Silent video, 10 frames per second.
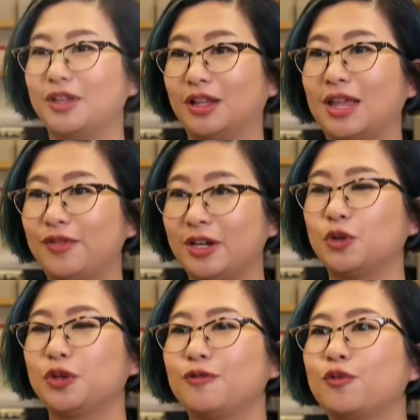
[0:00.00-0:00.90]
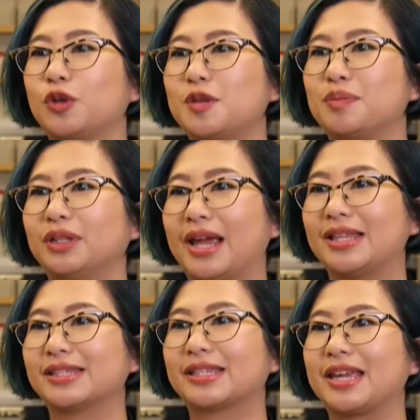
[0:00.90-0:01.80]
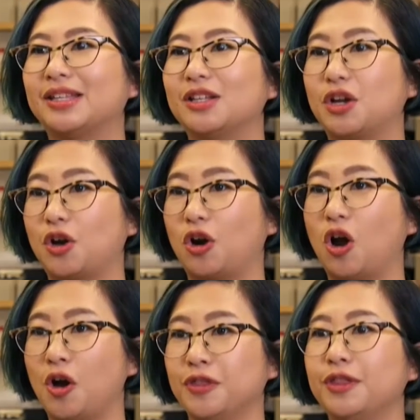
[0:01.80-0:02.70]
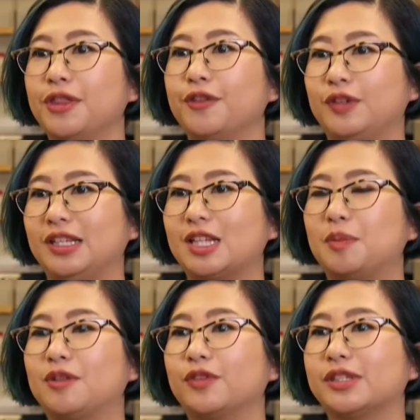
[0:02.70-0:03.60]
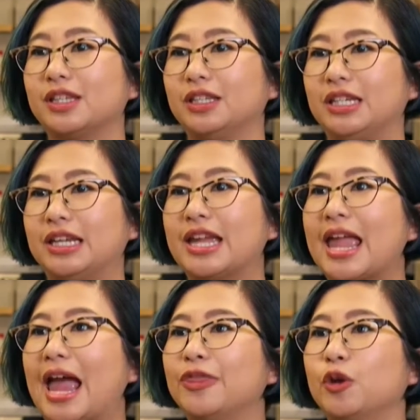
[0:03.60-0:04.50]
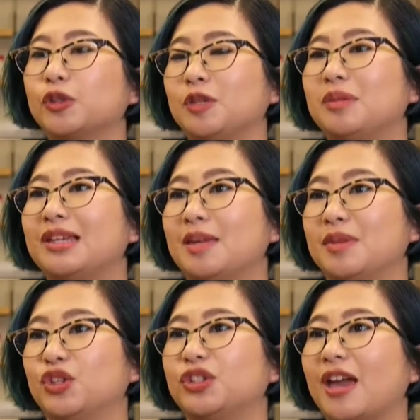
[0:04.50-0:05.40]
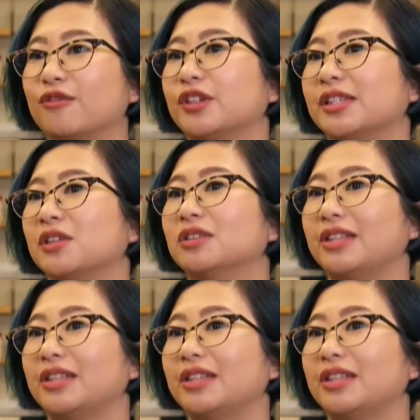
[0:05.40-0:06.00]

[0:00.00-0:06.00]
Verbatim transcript: eleven forty plants can, are on the phenotyping facility, and those can be imaged every single